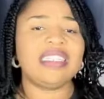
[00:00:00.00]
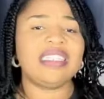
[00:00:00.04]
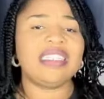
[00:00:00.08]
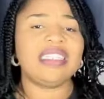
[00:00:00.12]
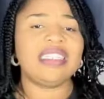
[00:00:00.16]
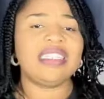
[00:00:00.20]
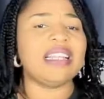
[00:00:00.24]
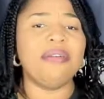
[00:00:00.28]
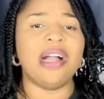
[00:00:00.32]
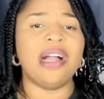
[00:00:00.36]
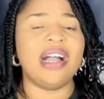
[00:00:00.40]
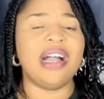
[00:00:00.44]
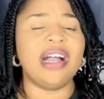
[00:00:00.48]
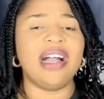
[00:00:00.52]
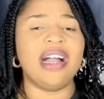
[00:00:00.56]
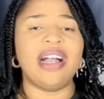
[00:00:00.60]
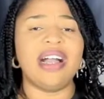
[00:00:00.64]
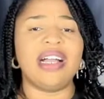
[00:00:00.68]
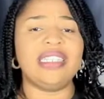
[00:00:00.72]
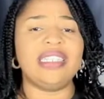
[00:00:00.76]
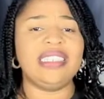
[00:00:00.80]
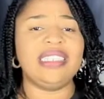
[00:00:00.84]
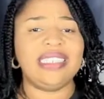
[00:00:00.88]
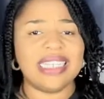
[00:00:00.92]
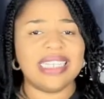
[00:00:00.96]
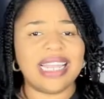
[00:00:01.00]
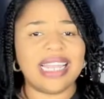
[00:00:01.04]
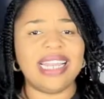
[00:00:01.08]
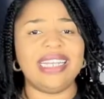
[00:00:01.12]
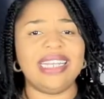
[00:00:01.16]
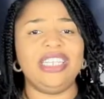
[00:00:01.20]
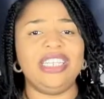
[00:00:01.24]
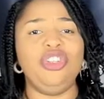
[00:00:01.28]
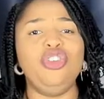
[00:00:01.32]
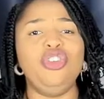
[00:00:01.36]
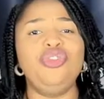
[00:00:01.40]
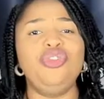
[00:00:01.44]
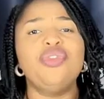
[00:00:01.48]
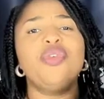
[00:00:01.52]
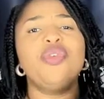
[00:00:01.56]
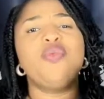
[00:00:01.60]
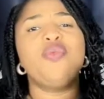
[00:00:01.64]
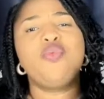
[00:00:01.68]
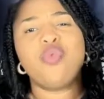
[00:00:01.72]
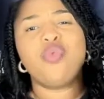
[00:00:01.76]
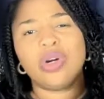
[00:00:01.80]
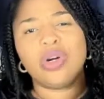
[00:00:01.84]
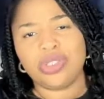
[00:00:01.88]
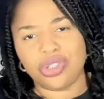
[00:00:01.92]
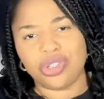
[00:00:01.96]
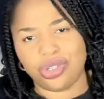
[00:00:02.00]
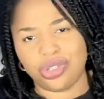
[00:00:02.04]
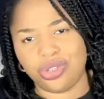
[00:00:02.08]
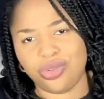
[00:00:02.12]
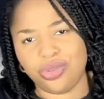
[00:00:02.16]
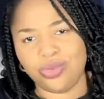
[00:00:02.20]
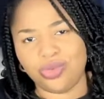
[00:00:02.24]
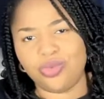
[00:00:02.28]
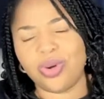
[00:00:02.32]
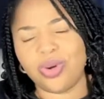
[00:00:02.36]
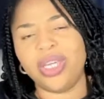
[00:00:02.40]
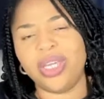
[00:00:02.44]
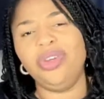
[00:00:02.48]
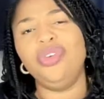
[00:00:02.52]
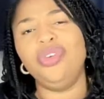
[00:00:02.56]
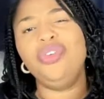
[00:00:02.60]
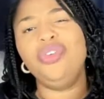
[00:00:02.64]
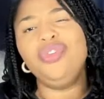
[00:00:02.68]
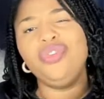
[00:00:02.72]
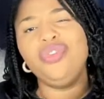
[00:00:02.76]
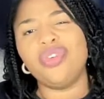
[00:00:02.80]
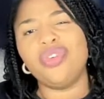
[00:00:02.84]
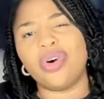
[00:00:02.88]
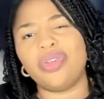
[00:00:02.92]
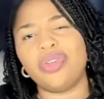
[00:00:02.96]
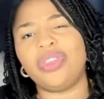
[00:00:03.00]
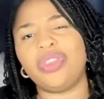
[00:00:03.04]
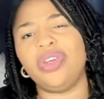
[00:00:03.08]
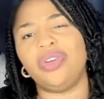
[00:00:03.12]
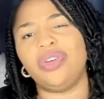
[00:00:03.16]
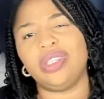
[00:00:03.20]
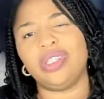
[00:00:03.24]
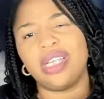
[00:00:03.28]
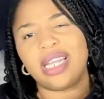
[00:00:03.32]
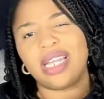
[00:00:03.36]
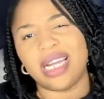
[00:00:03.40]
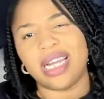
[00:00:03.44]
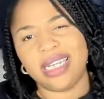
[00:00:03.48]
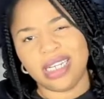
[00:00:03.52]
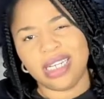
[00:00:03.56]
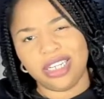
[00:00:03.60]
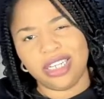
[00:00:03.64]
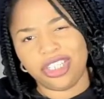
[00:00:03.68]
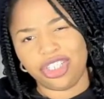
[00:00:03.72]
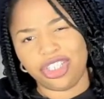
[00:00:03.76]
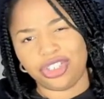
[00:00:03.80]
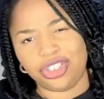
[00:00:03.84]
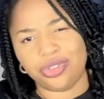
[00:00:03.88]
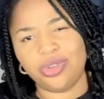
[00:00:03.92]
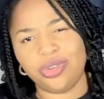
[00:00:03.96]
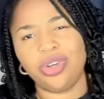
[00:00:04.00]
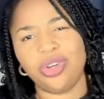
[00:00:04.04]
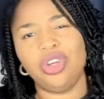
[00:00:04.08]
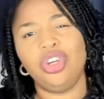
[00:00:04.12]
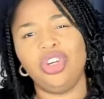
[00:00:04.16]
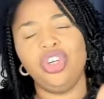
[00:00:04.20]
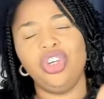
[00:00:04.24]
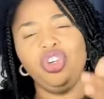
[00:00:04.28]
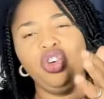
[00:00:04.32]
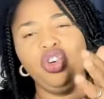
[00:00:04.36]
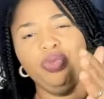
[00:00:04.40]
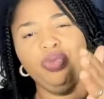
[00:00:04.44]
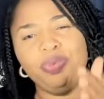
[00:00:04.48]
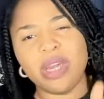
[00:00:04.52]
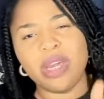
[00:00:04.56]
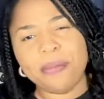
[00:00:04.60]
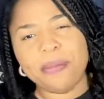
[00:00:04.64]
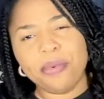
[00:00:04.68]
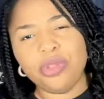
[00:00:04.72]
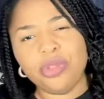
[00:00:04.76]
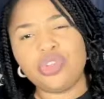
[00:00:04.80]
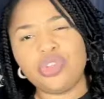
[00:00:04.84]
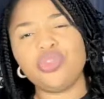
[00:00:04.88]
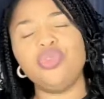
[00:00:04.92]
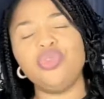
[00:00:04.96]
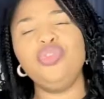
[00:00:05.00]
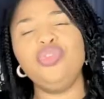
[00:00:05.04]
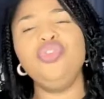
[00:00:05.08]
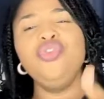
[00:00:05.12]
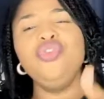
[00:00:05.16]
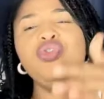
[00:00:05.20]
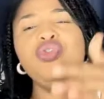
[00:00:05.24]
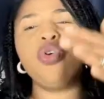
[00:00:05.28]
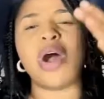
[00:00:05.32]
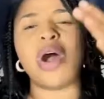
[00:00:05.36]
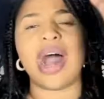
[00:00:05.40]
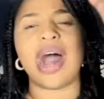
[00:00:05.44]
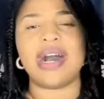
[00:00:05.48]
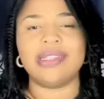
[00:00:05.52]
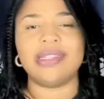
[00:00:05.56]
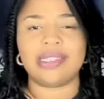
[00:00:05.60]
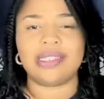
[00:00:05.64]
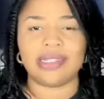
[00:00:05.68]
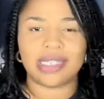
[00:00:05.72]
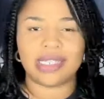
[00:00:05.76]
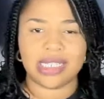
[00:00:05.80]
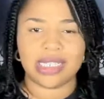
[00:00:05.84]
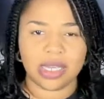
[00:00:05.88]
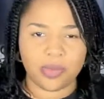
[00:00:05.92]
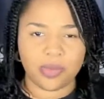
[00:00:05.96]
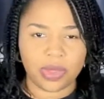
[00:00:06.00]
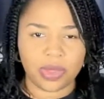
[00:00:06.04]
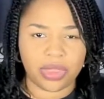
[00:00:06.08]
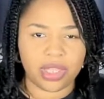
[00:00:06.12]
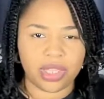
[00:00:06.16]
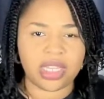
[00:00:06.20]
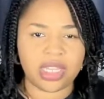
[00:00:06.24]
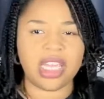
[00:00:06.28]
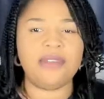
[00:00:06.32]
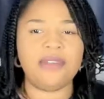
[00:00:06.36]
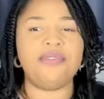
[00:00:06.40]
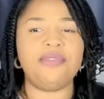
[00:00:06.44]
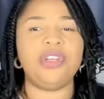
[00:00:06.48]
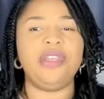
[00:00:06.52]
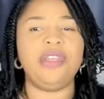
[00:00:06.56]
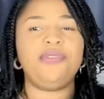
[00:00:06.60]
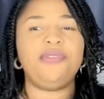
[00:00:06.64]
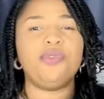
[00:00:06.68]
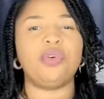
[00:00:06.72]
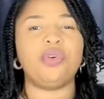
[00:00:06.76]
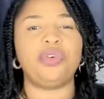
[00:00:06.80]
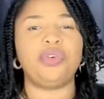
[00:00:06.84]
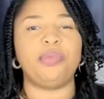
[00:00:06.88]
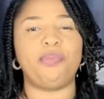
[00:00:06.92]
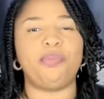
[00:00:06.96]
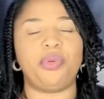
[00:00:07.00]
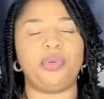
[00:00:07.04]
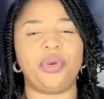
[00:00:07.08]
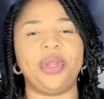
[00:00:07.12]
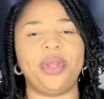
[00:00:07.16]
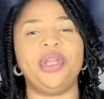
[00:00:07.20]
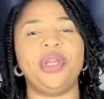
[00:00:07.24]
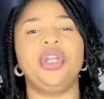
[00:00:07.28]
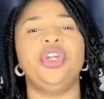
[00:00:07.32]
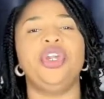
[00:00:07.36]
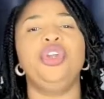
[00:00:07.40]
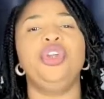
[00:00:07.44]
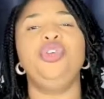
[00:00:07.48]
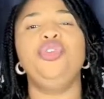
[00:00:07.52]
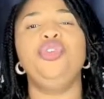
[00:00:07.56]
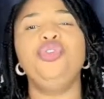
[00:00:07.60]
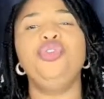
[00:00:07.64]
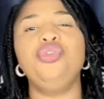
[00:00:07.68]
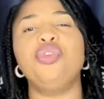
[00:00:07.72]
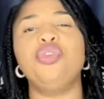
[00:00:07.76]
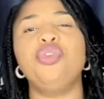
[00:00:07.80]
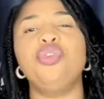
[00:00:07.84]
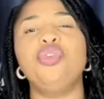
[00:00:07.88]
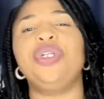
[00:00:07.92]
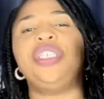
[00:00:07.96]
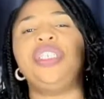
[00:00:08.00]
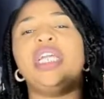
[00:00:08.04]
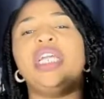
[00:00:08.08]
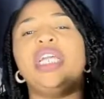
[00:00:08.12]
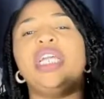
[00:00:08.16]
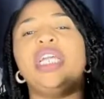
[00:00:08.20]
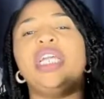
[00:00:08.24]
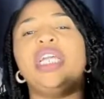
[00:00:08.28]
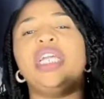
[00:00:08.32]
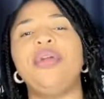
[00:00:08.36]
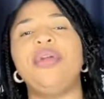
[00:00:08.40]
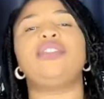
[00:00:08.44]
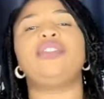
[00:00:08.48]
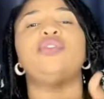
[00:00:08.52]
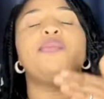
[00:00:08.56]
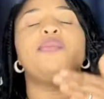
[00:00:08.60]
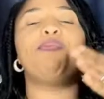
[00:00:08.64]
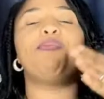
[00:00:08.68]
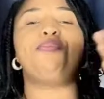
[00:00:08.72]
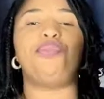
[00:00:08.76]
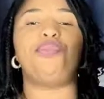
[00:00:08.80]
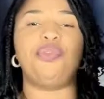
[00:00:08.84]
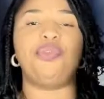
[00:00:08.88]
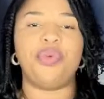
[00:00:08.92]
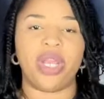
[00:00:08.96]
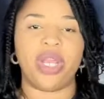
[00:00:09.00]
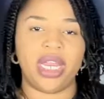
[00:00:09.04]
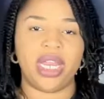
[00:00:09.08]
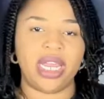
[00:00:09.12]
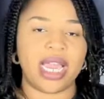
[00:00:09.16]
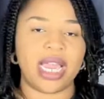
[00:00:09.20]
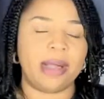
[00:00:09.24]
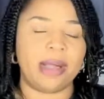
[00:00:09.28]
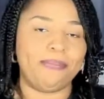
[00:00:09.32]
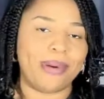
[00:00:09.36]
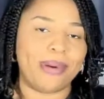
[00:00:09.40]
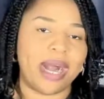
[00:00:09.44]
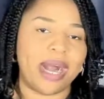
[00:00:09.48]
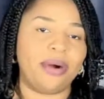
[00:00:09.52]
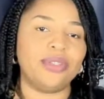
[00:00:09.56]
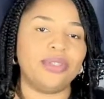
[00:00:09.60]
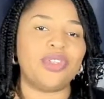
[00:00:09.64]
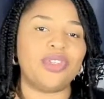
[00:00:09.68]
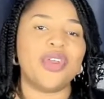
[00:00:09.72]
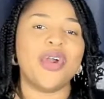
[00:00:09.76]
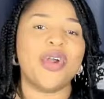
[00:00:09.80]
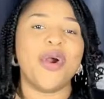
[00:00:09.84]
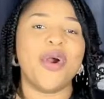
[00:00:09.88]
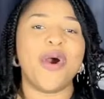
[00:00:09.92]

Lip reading: Then you know what to do. When you know the underlying issue, you'll be able to know how to deal with it. Even if you want to pray, you know which area to pray about.